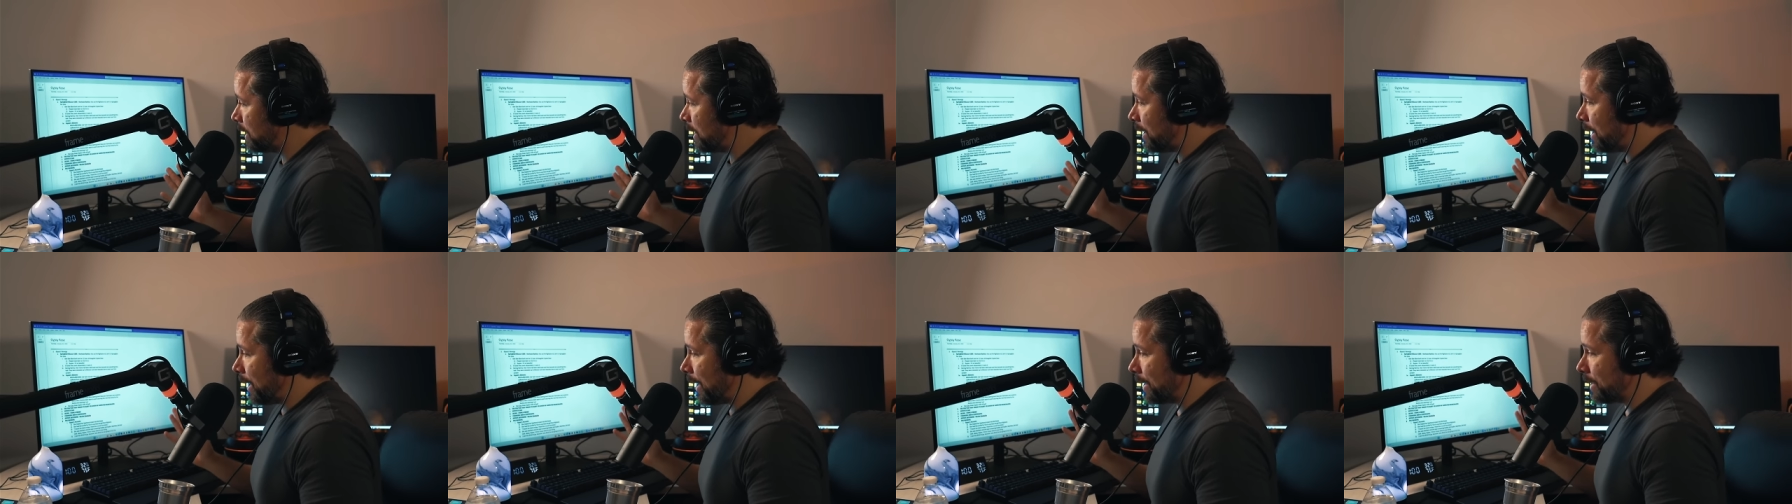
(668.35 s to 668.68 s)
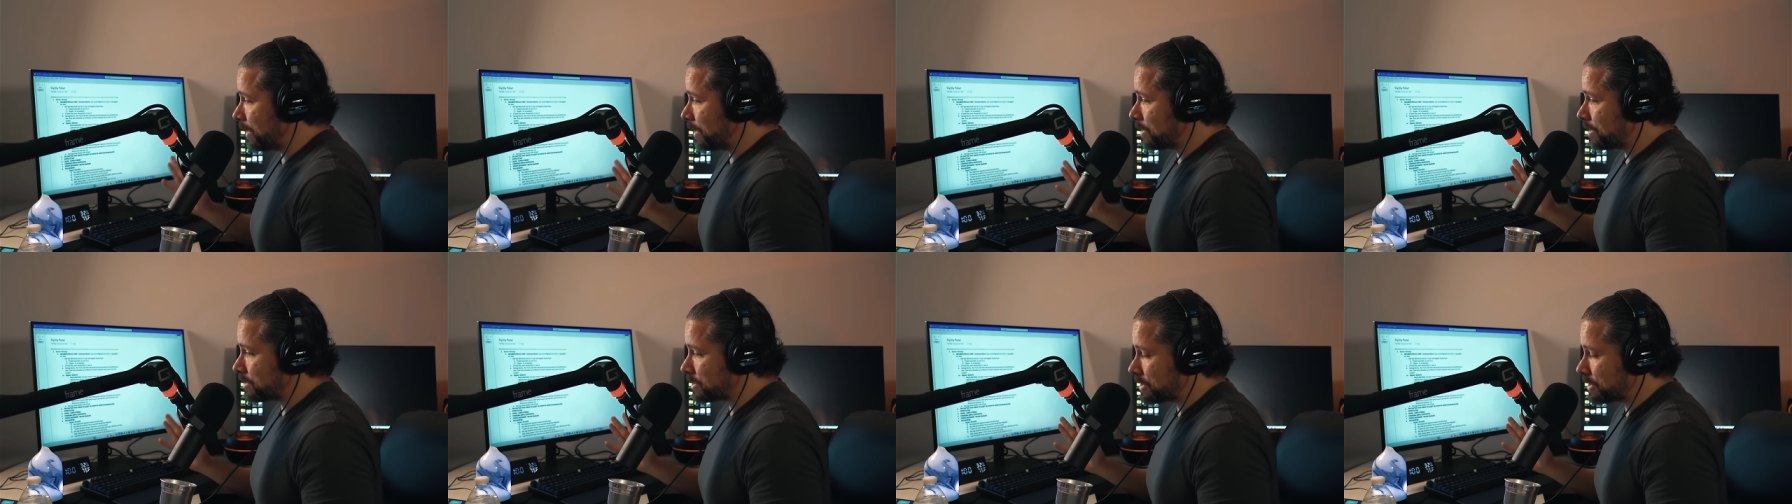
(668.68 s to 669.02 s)
I
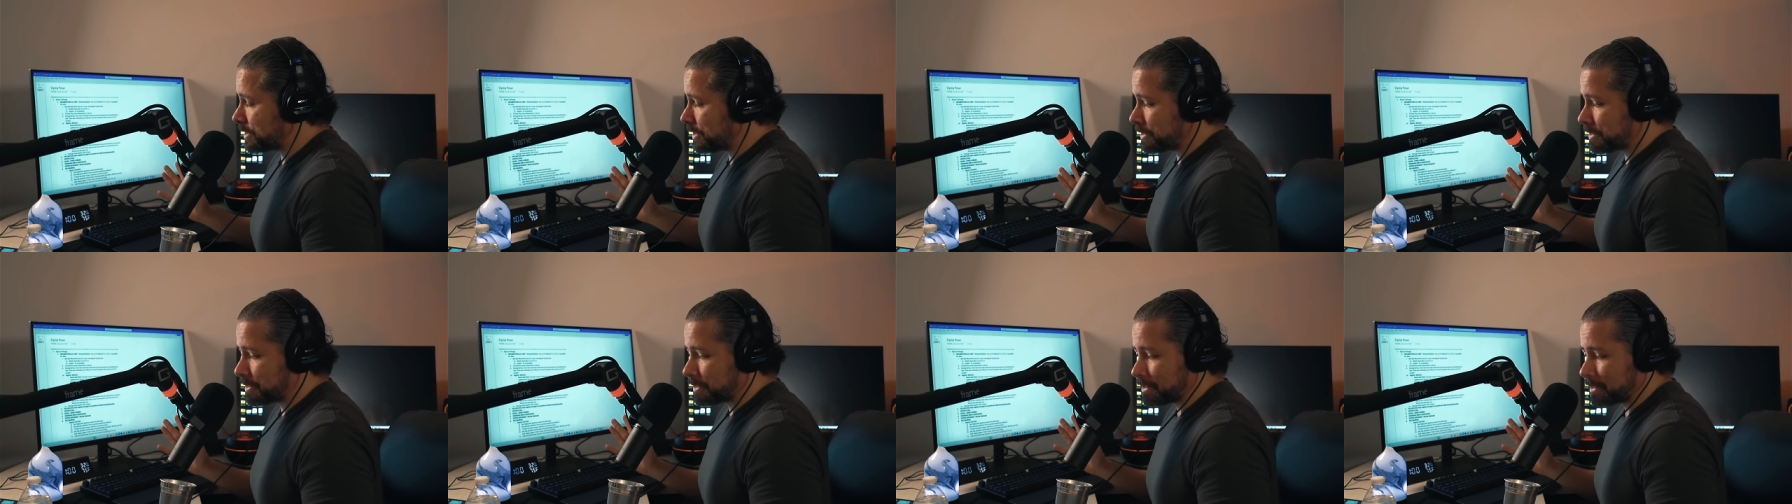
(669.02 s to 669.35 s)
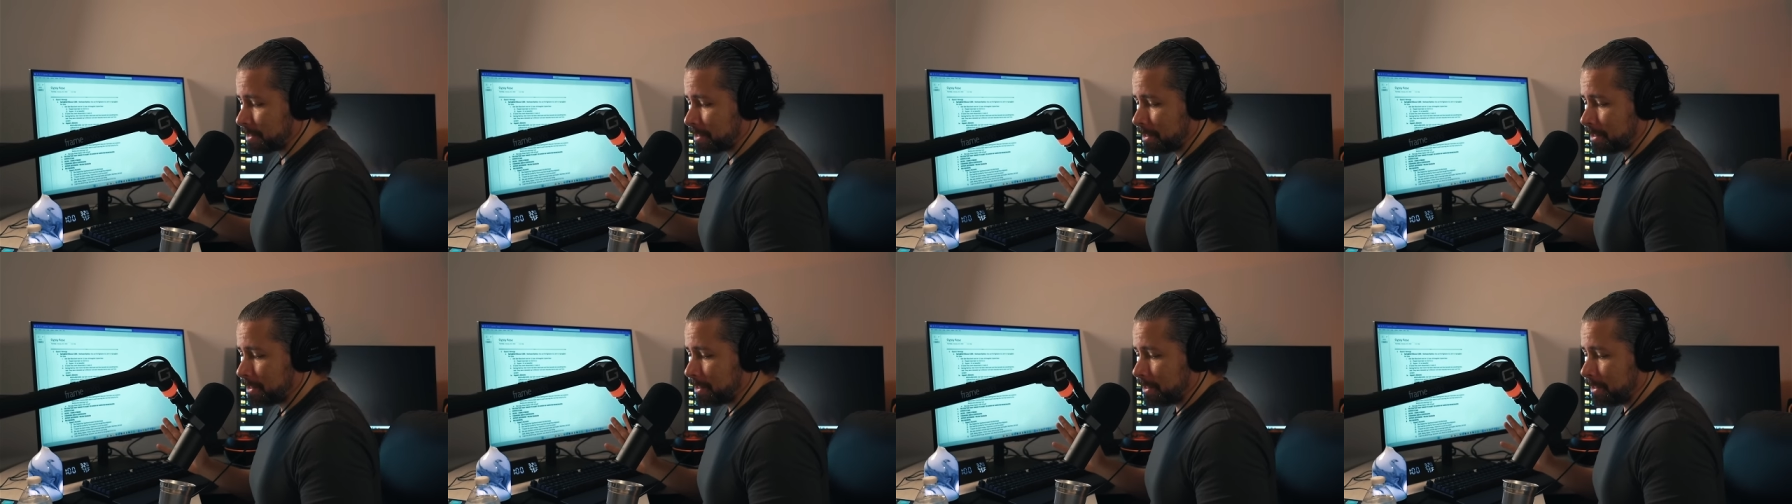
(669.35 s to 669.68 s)
get the sense
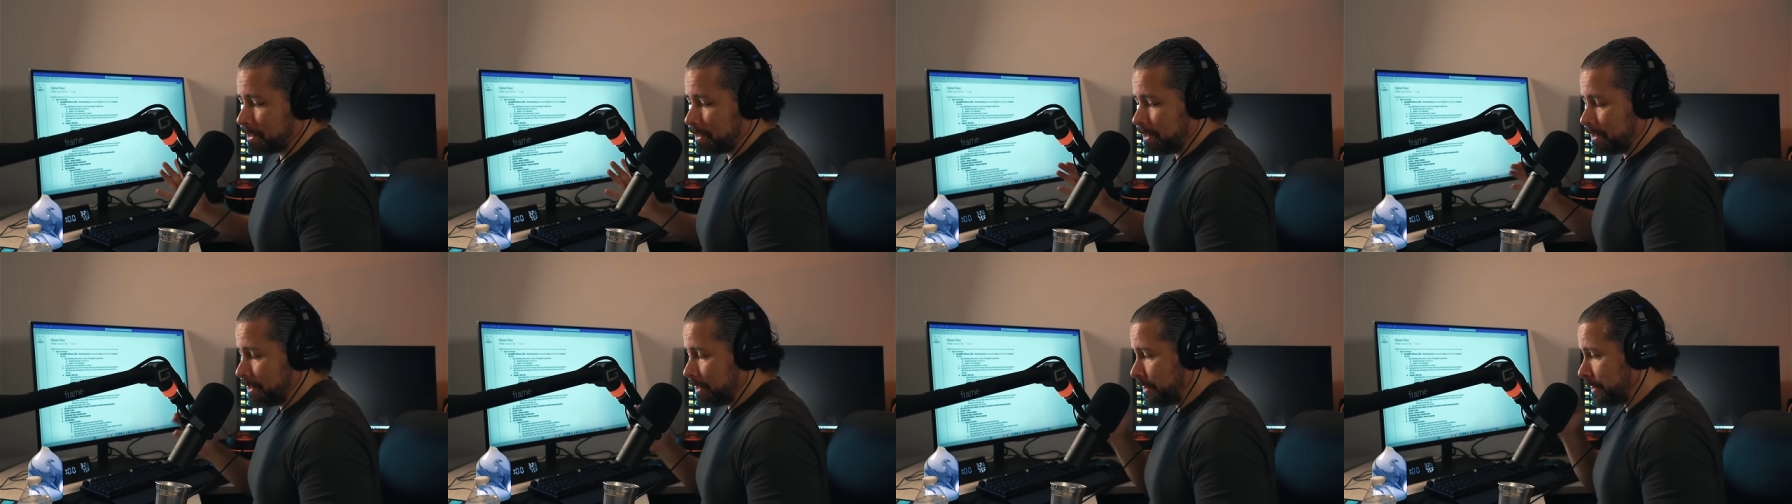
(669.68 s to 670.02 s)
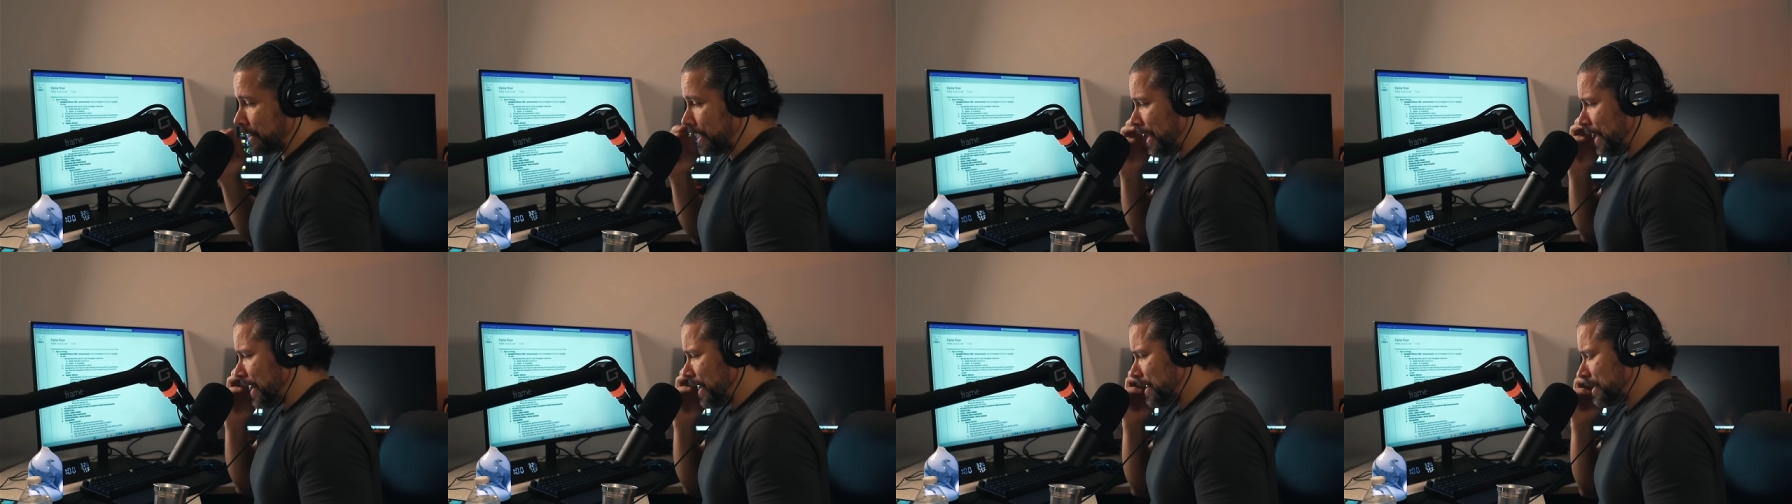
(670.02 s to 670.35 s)

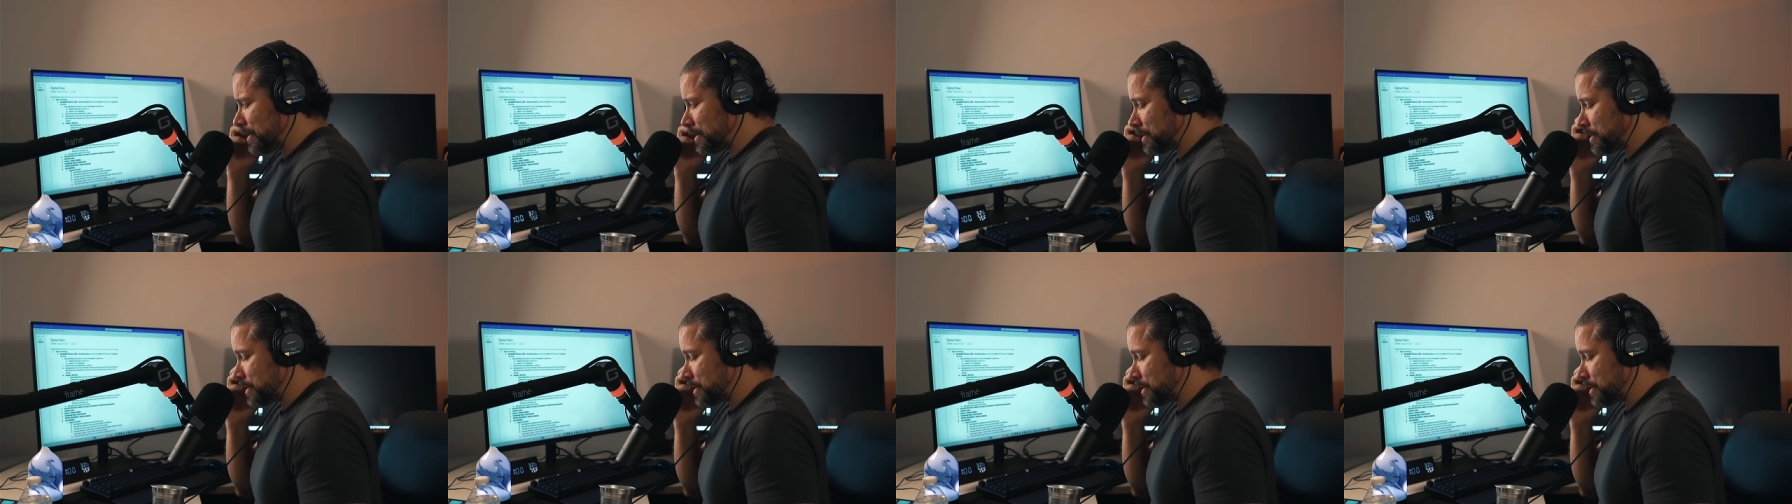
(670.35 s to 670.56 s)
that